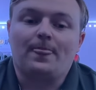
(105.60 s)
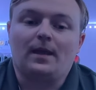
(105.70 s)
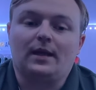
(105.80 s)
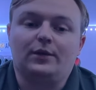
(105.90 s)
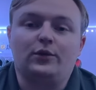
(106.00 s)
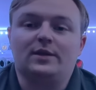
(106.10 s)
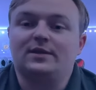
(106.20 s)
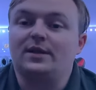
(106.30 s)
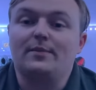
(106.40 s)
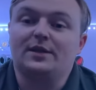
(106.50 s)
And you can
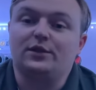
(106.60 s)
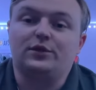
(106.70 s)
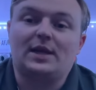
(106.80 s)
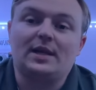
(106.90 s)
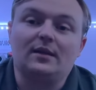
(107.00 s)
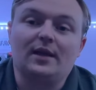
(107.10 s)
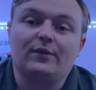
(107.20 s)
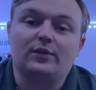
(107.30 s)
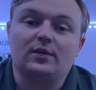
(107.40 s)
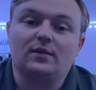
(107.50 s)
see the message that he
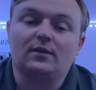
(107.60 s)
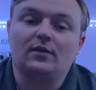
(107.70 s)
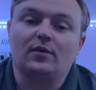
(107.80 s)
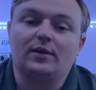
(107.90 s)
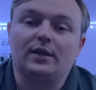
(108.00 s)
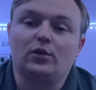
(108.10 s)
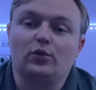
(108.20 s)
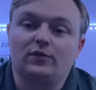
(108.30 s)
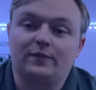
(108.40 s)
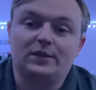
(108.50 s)
left on a
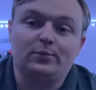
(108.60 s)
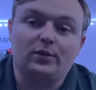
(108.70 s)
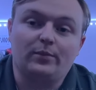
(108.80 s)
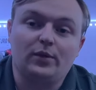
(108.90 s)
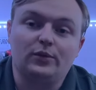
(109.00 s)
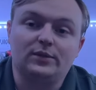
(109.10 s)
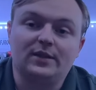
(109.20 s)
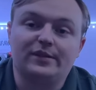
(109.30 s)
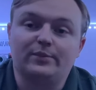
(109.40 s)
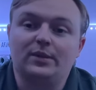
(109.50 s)
local Facebook post
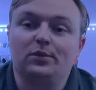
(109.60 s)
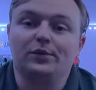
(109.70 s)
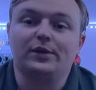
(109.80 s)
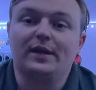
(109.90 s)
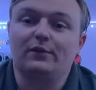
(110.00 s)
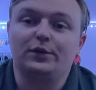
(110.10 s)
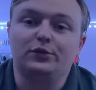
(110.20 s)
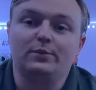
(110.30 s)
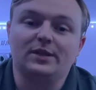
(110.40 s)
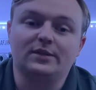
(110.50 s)
telling people to never
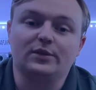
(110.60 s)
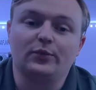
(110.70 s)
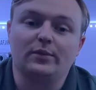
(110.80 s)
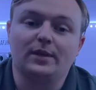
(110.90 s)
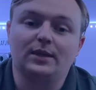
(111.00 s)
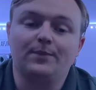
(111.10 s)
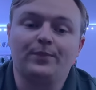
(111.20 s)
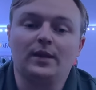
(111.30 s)
use business with me.